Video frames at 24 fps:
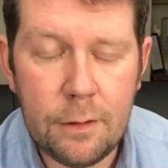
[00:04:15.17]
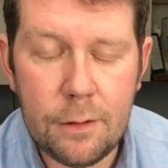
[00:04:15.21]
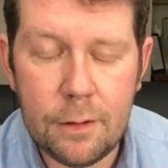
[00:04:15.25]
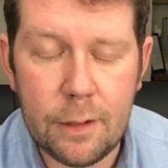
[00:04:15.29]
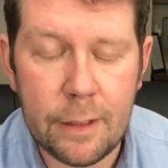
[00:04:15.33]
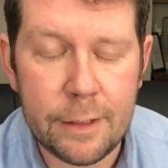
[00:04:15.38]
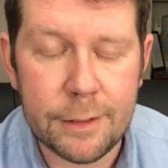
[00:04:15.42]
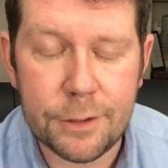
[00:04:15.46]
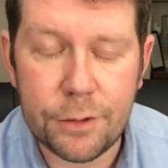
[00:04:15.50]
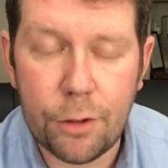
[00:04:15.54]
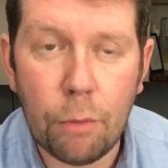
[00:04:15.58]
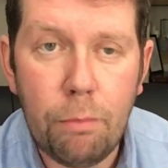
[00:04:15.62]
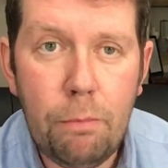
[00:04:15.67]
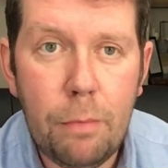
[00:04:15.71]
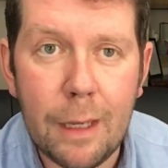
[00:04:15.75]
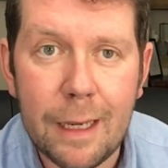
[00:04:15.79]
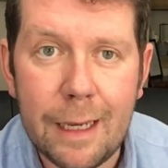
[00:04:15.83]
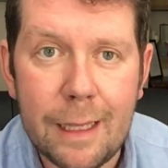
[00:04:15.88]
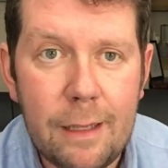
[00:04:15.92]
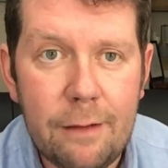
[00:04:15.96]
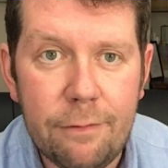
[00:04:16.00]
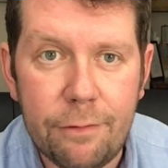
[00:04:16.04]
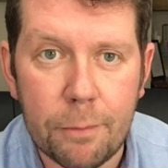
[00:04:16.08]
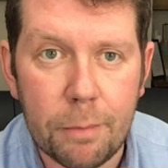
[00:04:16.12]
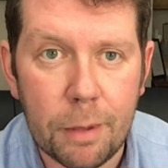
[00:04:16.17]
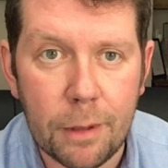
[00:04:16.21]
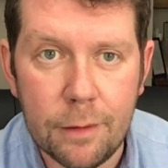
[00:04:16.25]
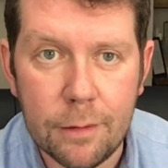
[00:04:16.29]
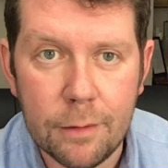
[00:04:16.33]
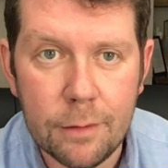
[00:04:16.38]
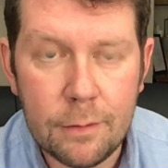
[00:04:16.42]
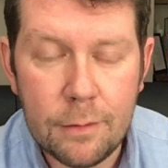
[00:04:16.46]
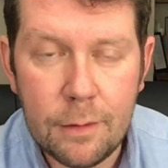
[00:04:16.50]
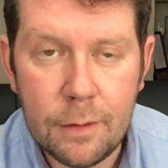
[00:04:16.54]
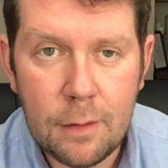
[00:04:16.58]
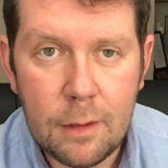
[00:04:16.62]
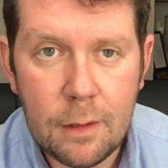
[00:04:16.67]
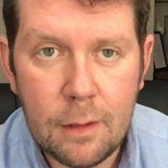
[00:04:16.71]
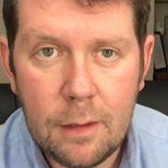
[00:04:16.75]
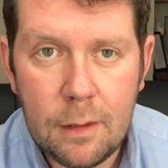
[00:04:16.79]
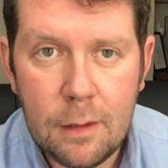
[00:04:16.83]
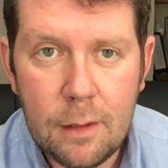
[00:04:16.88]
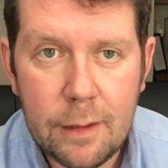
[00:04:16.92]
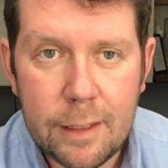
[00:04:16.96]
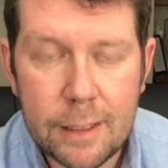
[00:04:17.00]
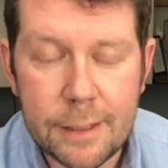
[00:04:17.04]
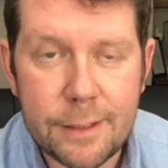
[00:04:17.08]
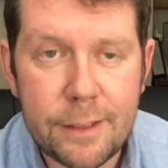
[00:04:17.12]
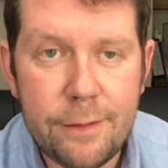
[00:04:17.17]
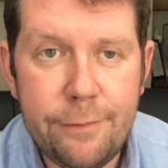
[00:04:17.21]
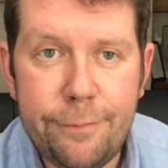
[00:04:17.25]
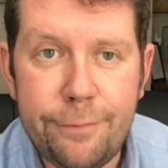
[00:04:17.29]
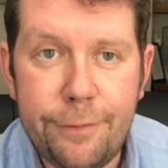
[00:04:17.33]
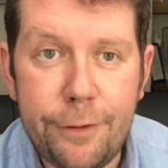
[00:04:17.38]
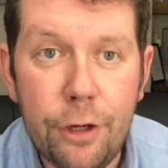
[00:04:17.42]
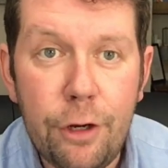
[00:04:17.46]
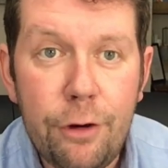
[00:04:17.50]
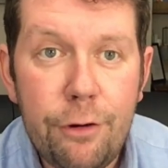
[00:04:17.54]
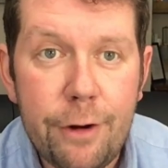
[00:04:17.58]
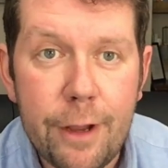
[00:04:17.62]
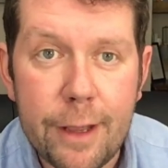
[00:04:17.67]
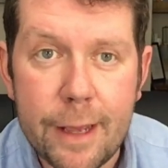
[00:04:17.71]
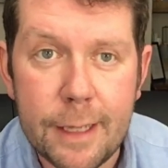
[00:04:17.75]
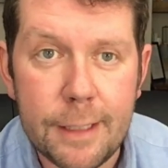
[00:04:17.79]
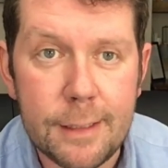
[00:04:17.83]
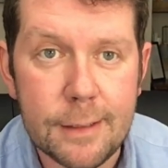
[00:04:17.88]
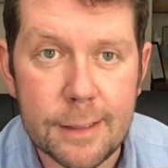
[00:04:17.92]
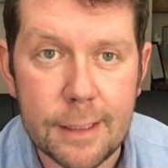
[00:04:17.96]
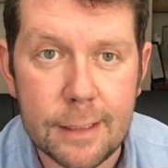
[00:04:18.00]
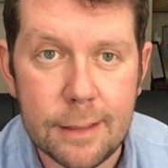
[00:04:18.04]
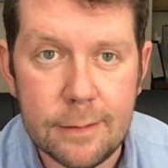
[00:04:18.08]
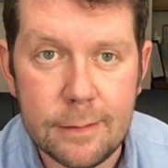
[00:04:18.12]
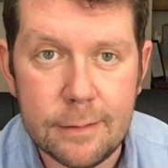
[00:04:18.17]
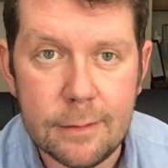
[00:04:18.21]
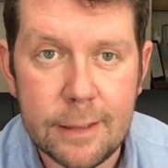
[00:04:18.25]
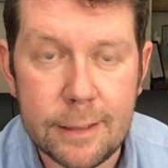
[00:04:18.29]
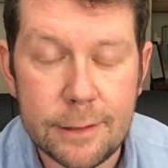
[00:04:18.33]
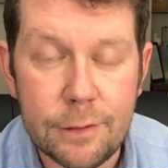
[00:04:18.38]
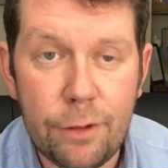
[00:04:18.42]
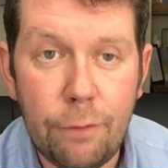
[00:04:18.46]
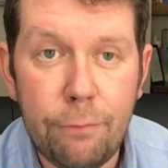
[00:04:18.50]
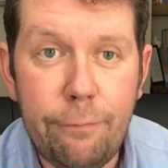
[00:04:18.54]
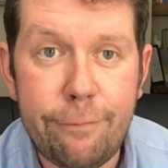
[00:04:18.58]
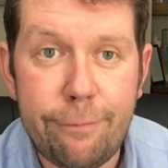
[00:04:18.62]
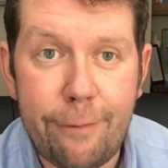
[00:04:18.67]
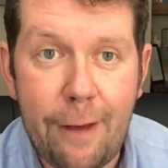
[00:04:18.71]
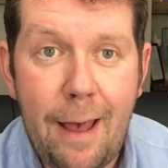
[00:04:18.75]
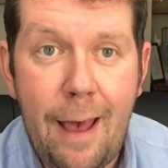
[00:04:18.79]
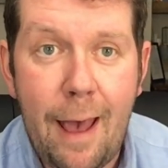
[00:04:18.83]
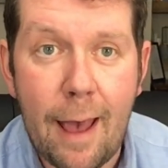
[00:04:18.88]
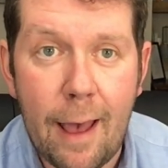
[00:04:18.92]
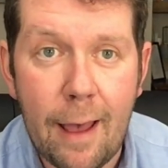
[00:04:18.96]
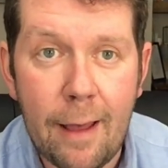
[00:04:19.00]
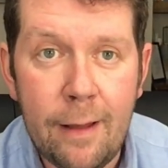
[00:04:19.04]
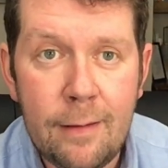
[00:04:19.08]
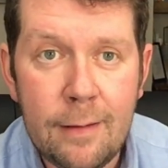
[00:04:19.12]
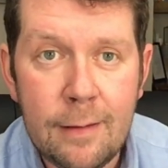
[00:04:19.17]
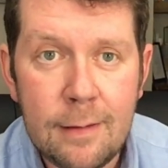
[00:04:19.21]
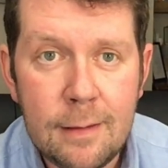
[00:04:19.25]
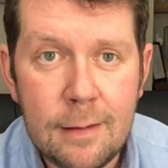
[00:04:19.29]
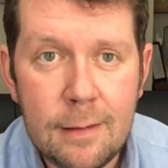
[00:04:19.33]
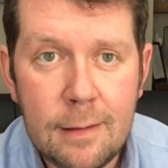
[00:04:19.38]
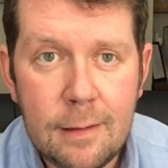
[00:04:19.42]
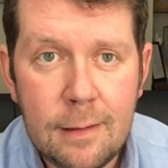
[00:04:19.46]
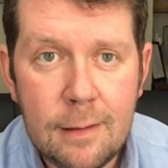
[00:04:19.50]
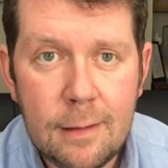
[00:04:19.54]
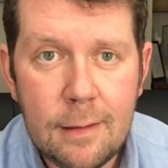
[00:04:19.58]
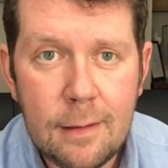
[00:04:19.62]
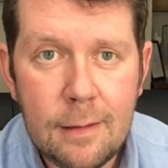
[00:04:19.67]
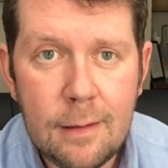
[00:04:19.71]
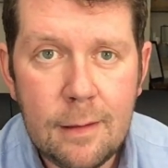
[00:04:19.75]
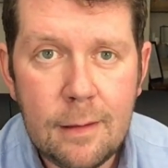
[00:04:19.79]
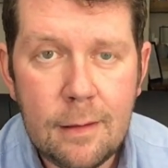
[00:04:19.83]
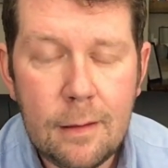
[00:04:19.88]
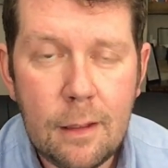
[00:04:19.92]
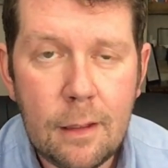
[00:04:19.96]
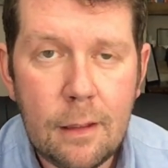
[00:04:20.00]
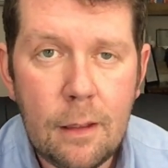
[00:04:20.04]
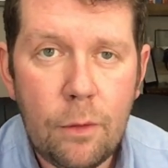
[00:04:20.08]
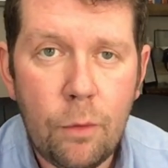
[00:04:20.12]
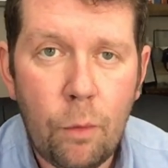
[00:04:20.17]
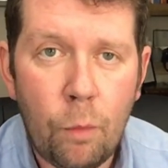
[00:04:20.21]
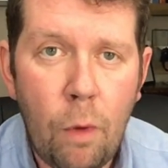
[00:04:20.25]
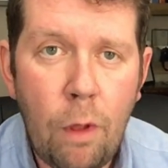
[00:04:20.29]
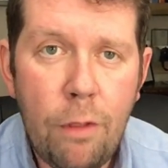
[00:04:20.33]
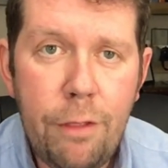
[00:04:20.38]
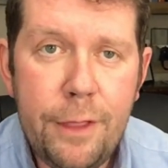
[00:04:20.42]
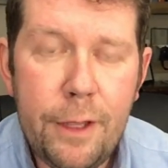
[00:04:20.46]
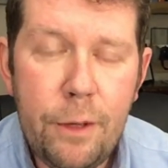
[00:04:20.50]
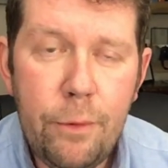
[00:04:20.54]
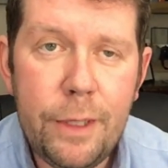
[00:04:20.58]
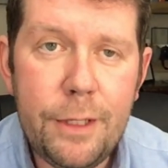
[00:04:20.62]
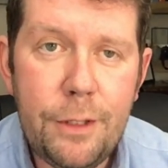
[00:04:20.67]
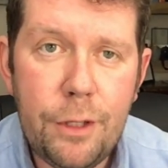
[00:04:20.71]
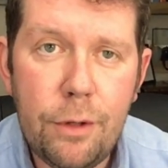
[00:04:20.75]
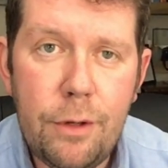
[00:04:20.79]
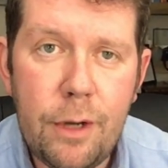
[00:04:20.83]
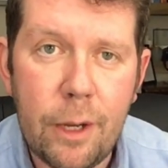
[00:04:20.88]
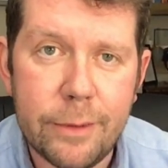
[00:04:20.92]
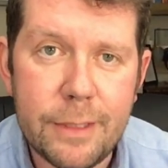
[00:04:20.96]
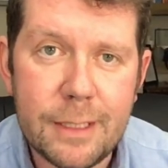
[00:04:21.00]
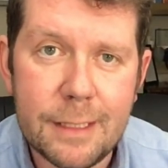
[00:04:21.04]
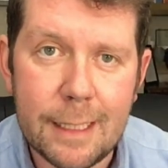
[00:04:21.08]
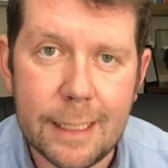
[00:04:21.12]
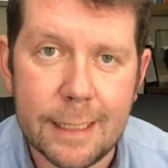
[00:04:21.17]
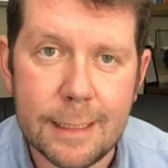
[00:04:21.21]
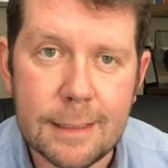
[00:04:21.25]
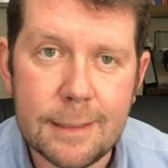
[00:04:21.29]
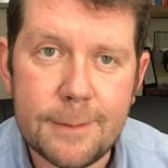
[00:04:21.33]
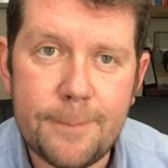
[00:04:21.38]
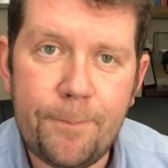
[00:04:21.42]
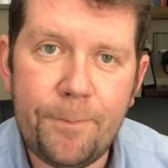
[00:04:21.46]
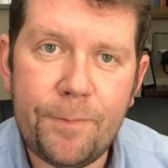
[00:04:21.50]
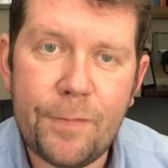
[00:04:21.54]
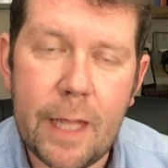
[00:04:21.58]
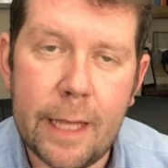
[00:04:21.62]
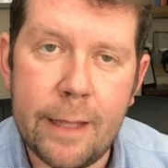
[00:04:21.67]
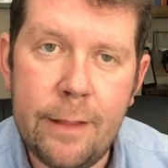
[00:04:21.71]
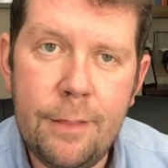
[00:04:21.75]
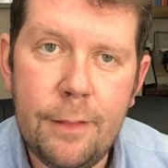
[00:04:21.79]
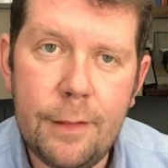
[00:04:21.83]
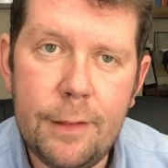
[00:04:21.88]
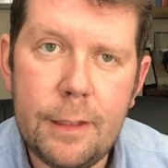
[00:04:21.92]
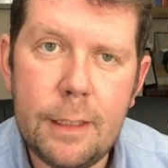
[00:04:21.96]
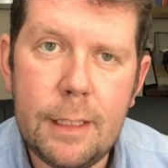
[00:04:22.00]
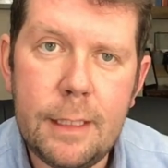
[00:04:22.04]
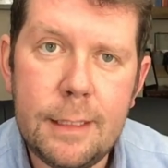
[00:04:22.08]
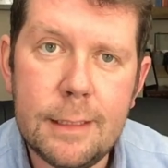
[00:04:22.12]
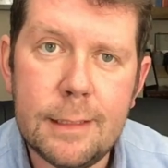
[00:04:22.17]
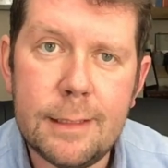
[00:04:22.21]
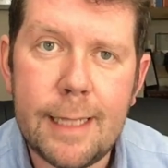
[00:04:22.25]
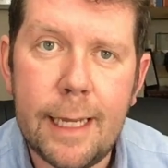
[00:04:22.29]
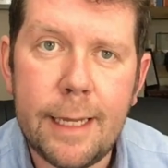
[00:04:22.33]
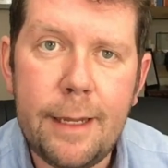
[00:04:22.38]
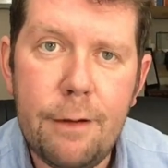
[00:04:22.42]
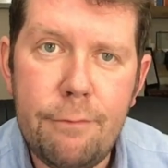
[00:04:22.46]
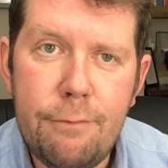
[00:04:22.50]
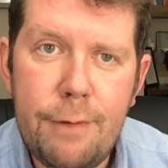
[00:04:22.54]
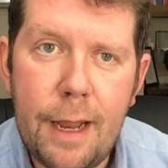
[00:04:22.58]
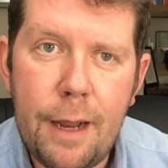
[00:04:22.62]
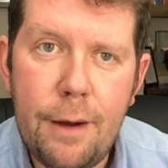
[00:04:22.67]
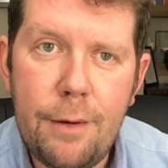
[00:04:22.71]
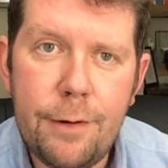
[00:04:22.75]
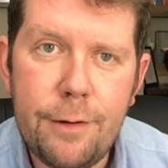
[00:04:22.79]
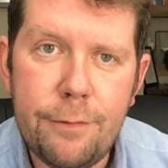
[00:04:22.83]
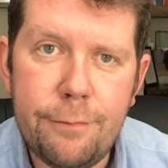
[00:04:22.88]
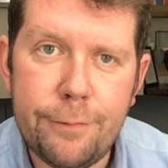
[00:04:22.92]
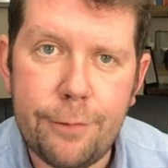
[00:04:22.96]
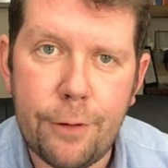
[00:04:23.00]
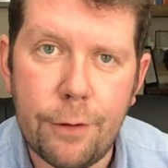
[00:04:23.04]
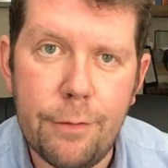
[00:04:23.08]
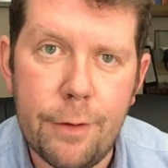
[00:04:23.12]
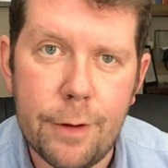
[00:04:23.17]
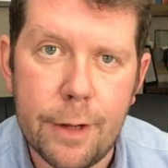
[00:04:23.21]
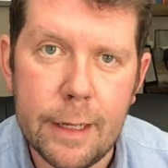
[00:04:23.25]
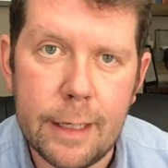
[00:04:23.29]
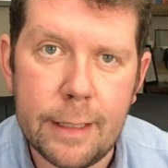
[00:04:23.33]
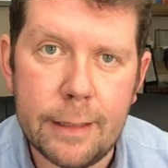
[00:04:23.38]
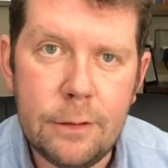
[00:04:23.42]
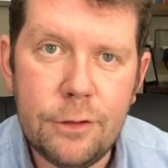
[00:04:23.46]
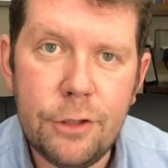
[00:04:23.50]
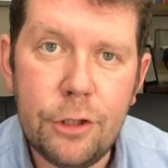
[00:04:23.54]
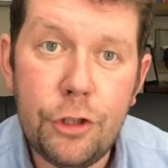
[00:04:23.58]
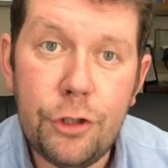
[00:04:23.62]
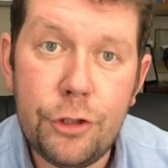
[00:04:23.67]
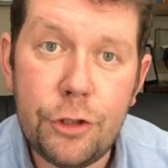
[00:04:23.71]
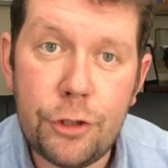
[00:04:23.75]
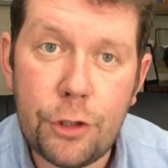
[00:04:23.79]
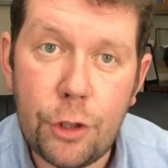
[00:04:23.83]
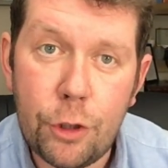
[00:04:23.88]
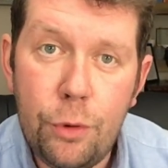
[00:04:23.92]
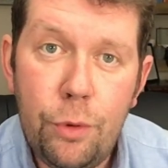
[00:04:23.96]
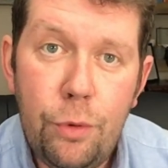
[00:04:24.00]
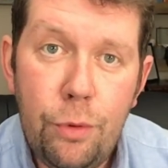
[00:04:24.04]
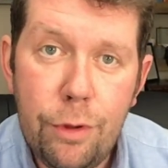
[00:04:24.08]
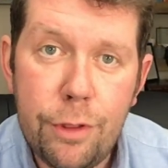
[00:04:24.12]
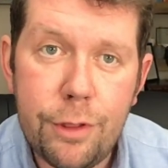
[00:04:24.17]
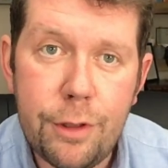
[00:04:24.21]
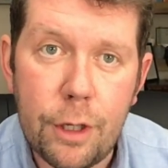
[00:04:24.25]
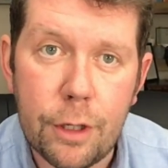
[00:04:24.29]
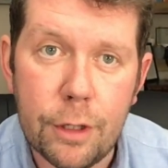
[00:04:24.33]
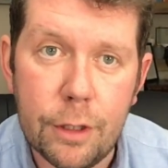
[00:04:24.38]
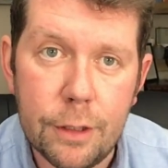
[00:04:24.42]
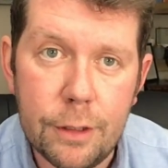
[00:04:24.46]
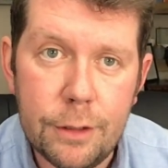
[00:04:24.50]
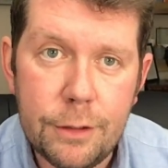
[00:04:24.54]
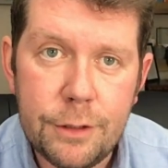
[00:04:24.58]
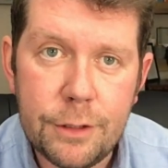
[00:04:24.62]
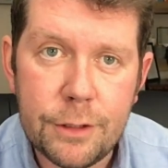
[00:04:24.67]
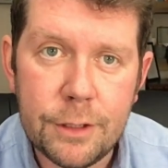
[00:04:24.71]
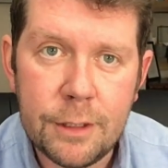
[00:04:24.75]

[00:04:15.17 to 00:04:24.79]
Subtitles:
It's unbelievable. It's infuriating, it's unfair. One thing we do know is this. In the second round of funding, 2/3